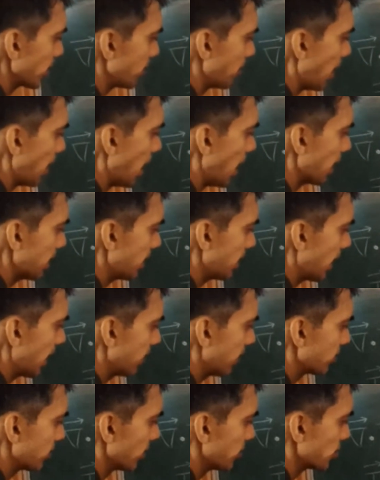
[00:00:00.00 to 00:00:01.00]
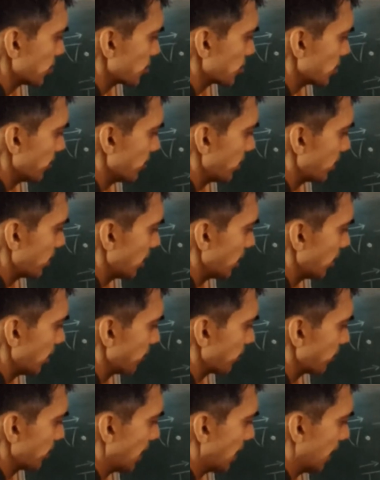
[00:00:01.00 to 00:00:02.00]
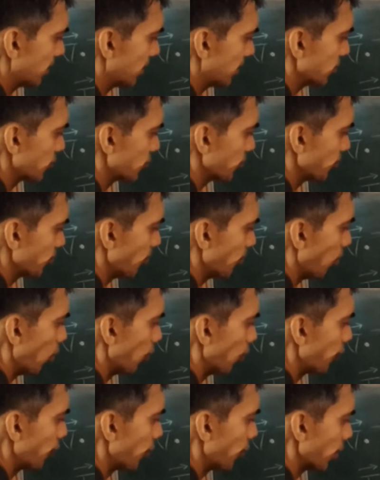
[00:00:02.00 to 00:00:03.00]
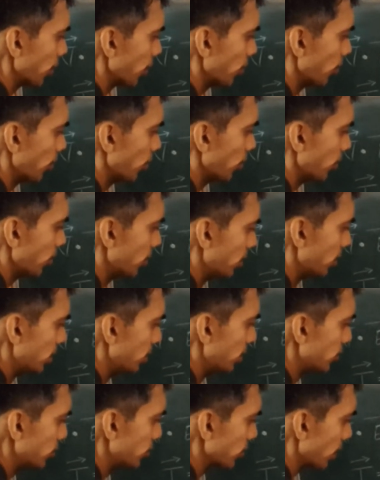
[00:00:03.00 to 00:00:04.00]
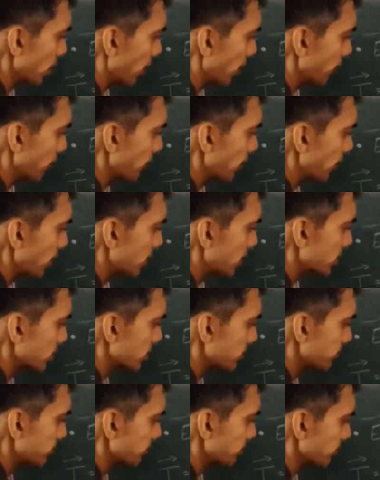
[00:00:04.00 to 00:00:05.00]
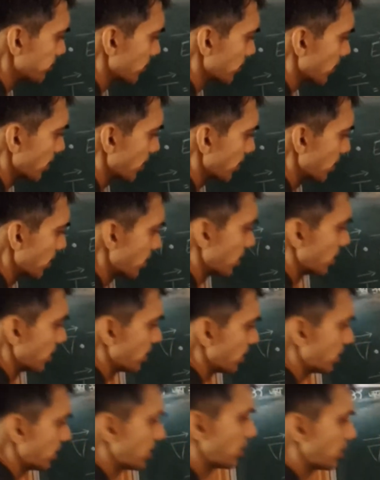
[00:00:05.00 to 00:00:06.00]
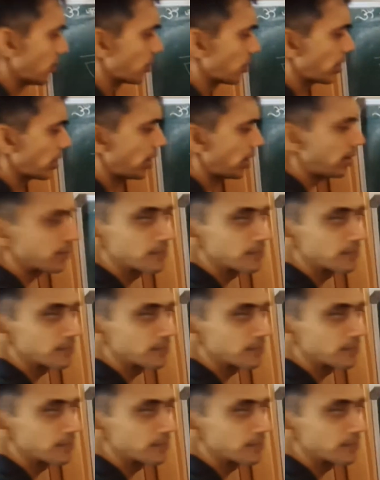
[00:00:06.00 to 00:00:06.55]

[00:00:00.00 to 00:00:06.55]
can mark it as resistivity if that is more for you to comfort. Okay.